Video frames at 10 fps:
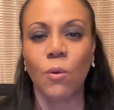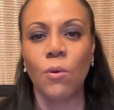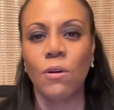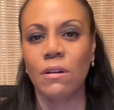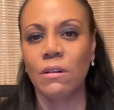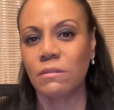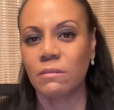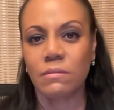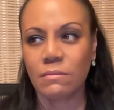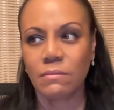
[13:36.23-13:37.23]
or
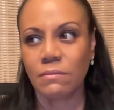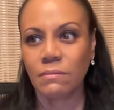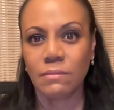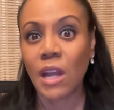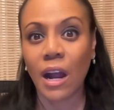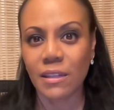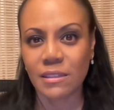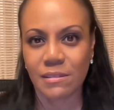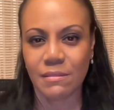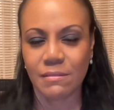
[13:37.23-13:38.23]

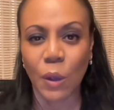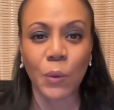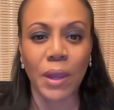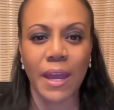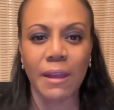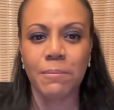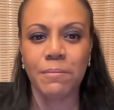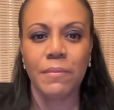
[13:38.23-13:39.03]
not. Okay.